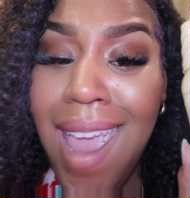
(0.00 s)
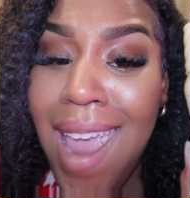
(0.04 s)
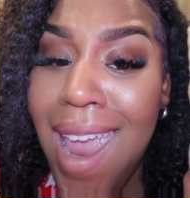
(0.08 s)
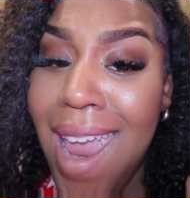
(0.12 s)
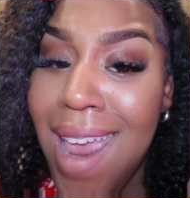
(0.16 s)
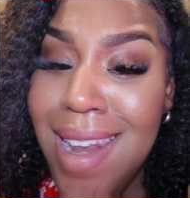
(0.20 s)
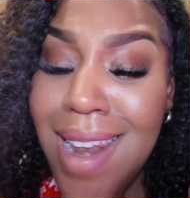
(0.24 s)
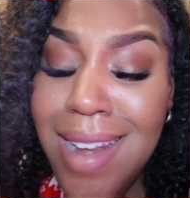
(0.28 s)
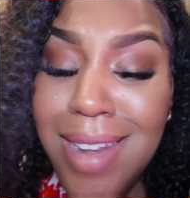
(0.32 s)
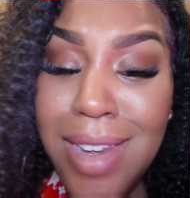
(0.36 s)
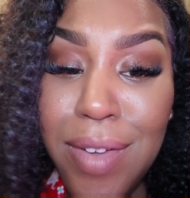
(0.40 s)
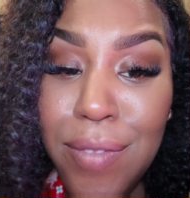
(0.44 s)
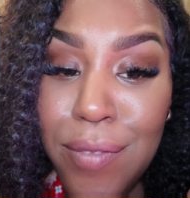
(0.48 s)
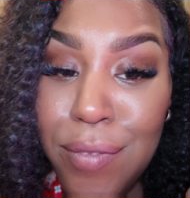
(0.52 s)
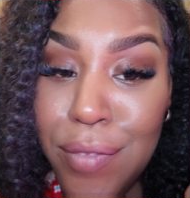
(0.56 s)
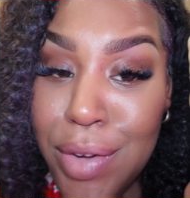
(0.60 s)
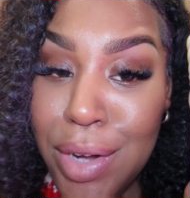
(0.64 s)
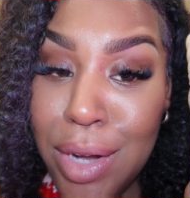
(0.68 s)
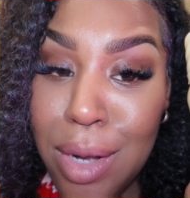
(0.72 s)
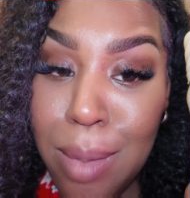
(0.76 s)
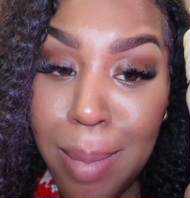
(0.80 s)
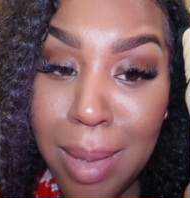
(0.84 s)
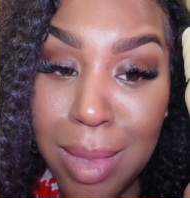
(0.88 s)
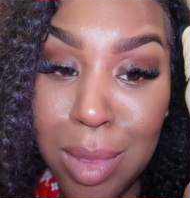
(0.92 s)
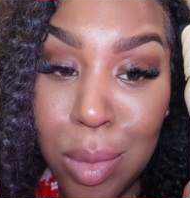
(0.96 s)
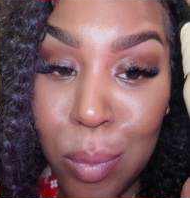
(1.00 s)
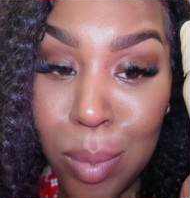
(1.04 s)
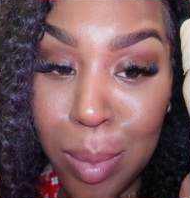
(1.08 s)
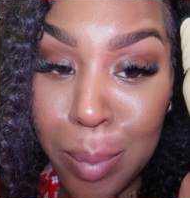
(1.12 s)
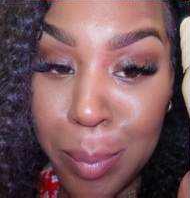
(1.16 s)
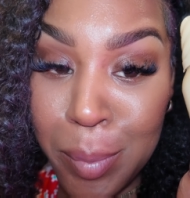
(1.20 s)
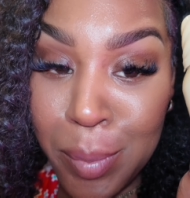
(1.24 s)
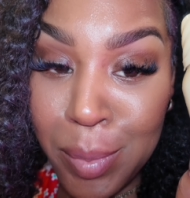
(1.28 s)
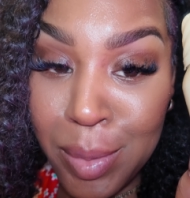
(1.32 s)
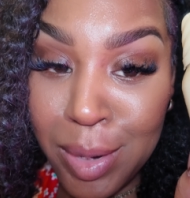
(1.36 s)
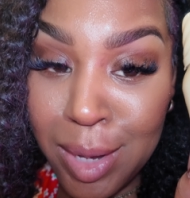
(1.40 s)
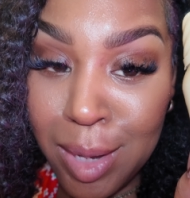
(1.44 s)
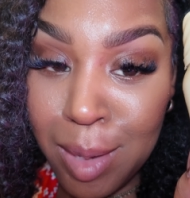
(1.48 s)
And I didn't forget about the whipped
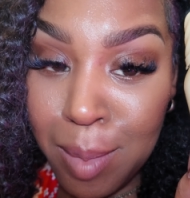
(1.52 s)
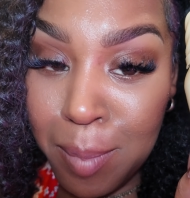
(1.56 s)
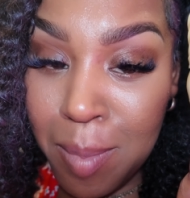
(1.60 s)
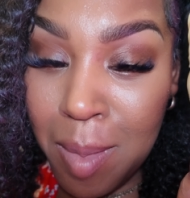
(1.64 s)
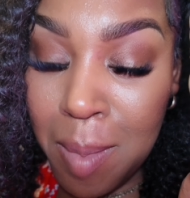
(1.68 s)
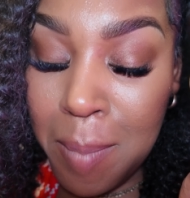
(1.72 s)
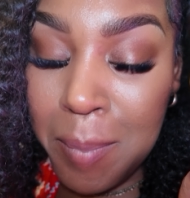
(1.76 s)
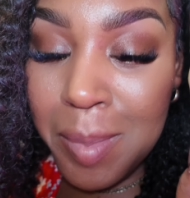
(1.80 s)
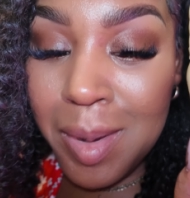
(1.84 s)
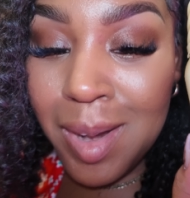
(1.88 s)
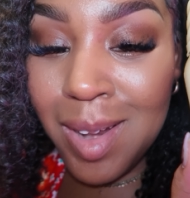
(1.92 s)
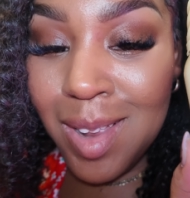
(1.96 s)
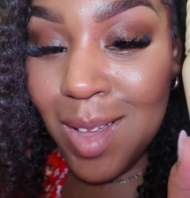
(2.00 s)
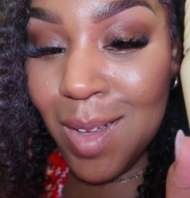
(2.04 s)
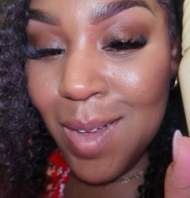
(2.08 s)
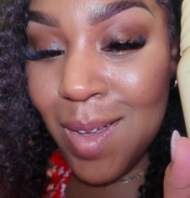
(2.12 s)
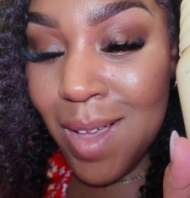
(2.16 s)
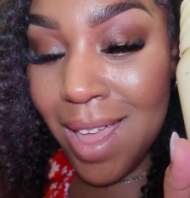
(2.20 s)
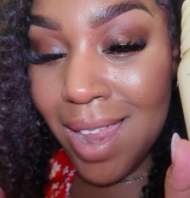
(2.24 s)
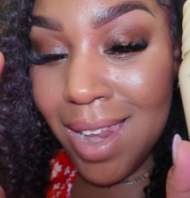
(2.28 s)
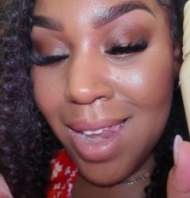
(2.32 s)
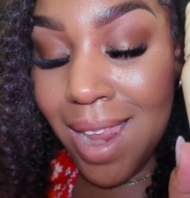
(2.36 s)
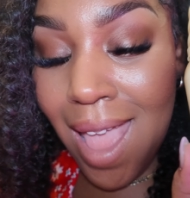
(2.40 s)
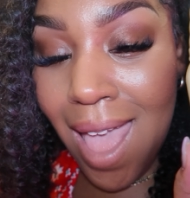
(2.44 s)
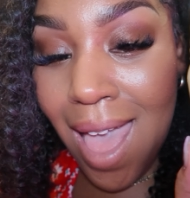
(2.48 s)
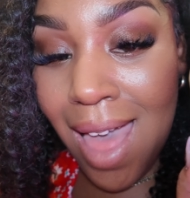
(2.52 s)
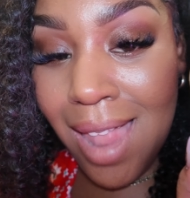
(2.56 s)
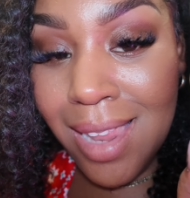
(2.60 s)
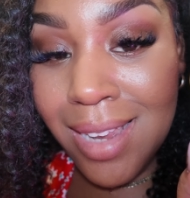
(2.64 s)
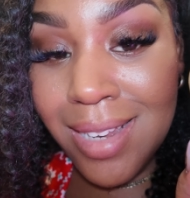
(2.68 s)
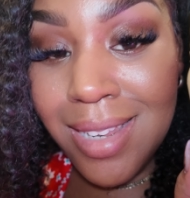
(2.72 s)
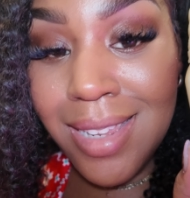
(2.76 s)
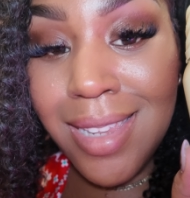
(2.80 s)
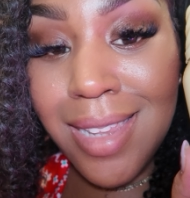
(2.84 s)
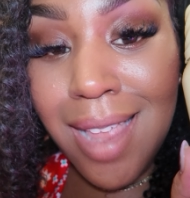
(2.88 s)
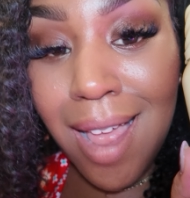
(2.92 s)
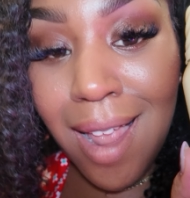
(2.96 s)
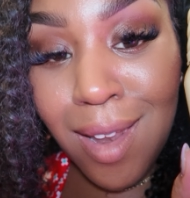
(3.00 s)
cream. I'm gonna go ahead and add a
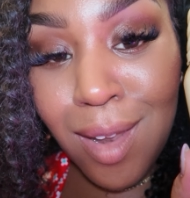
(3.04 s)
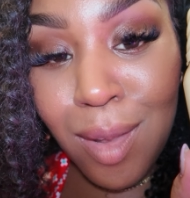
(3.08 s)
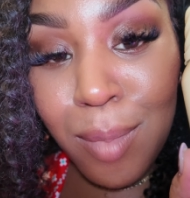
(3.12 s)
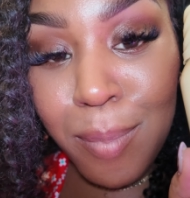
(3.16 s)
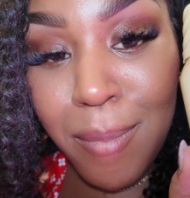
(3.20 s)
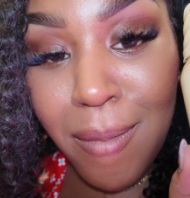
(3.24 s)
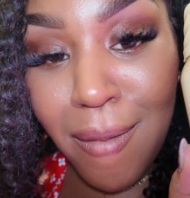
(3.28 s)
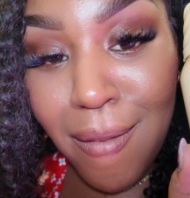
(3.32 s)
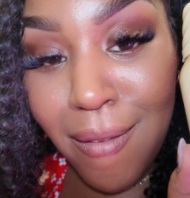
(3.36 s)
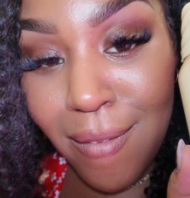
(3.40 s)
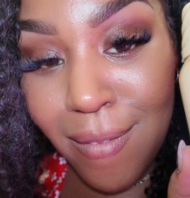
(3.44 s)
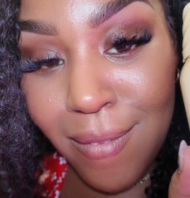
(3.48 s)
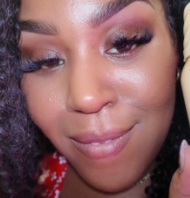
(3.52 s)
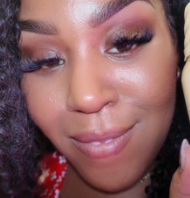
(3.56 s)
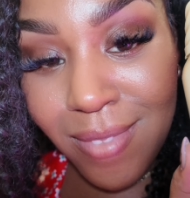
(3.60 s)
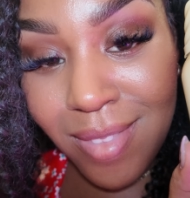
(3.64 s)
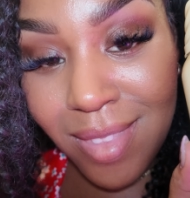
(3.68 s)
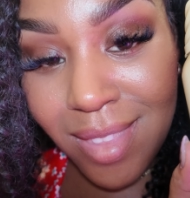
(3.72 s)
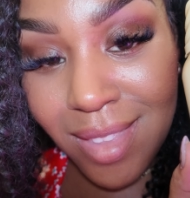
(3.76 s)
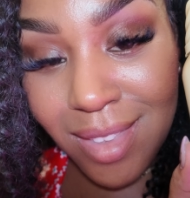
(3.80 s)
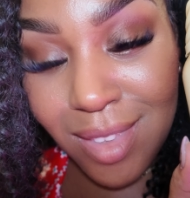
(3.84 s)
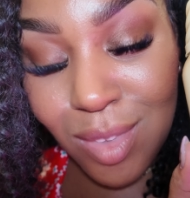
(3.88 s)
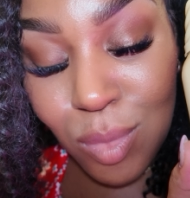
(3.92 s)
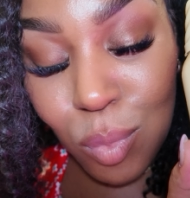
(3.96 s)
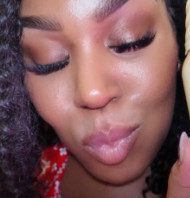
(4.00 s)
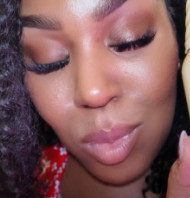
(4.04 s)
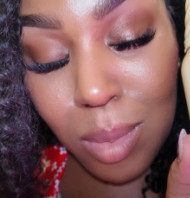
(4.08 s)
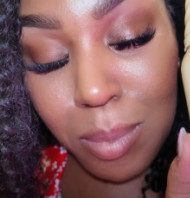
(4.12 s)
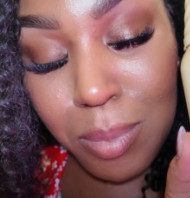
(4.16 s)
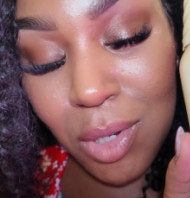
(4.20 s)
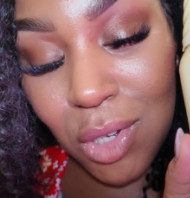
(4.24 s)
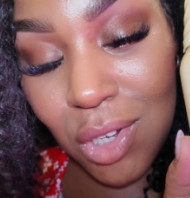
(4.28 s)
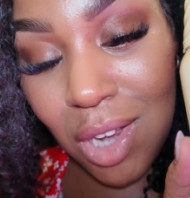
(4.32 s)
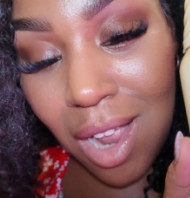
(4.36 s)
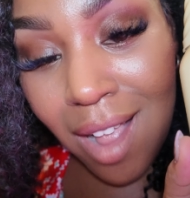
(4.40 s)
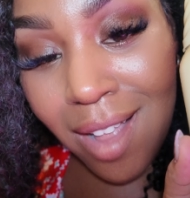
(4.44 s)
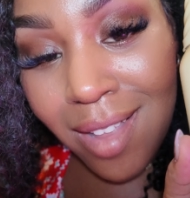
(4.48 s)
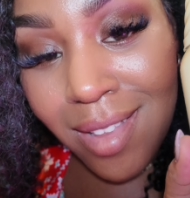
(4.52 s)
dollop of this
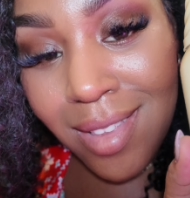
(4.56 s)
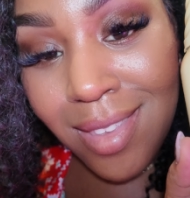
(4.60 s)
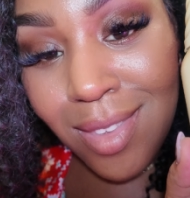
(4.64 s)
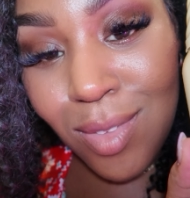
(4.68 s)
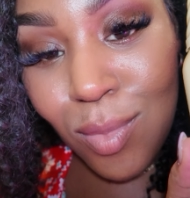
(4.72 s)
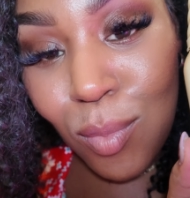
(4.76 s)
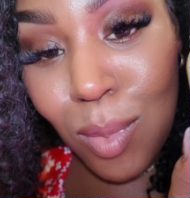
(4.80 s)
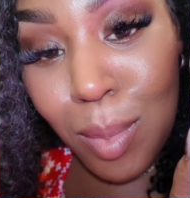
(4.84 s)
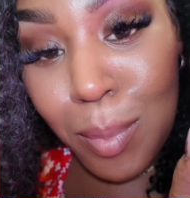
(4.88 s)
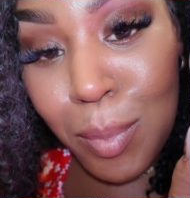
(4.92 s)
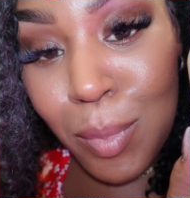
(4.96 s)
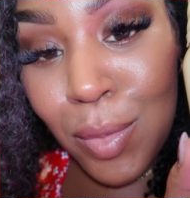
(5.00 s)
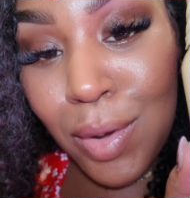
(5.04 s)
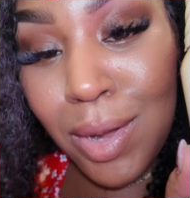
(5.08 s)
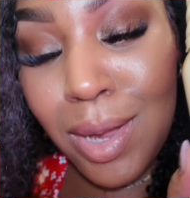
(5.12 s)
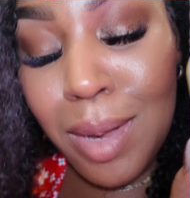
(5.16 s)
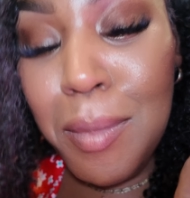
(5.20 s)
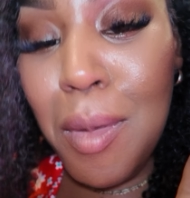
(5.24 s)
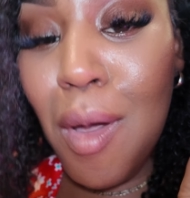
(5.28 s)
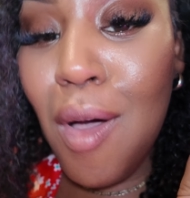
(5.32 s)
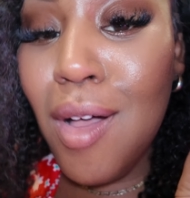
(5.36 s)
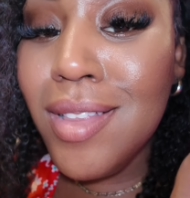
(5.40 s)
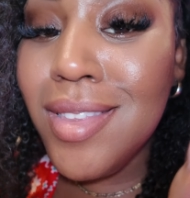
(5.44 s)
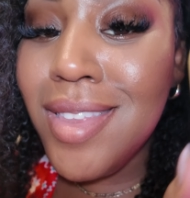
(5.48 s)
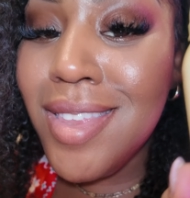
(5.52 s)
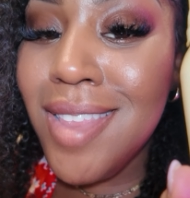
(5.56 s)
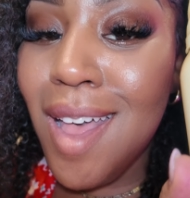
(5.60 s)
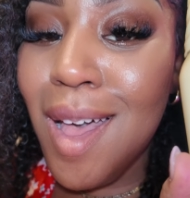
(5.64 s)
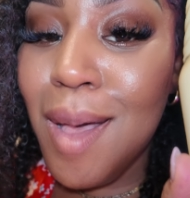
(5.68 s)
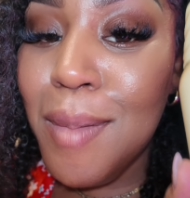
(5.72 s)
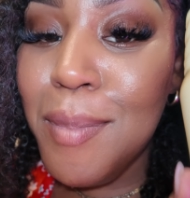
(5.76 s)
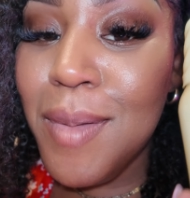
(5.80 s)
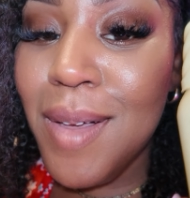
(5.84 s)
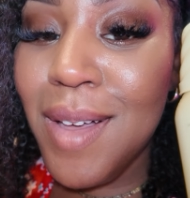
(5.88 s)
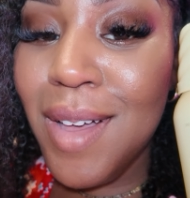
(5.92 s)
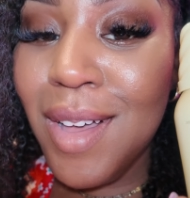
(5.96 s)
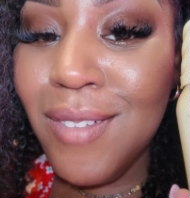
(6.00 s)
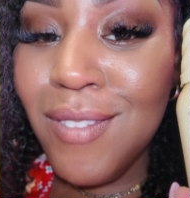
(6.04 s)
whipped cream on
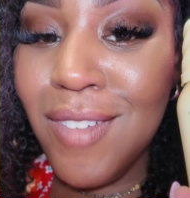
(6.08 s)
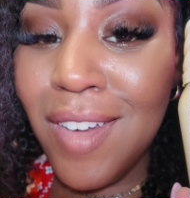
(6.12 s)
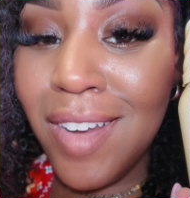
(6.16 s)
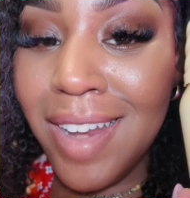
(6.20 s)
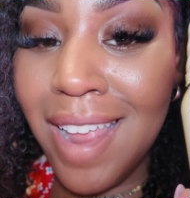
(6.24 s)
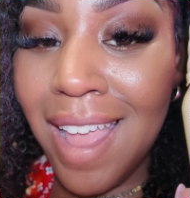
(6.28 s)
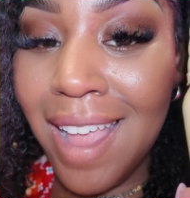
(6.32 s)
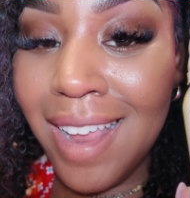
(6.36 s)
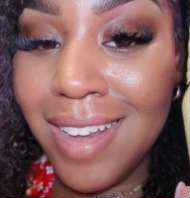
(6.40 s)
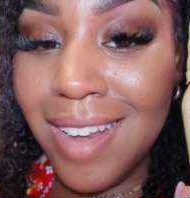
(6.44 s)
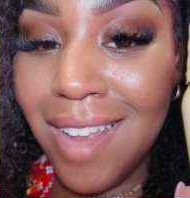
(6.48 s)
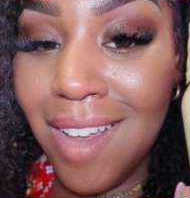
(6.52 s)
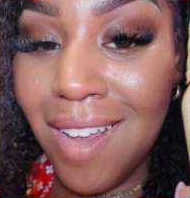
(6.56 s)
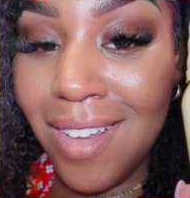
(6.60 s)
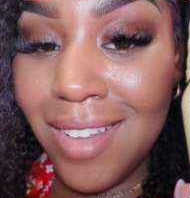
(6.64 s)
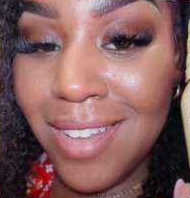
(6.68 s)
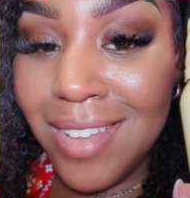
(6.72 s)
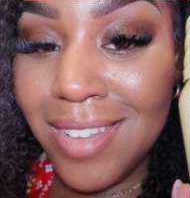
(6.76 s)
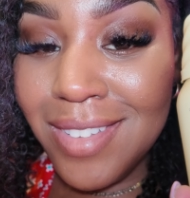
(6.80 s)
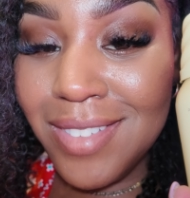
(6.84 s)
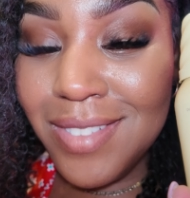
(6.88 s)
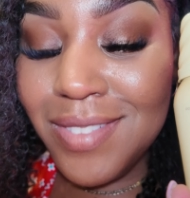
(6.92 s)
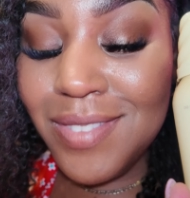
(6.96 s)
top of our eggnog.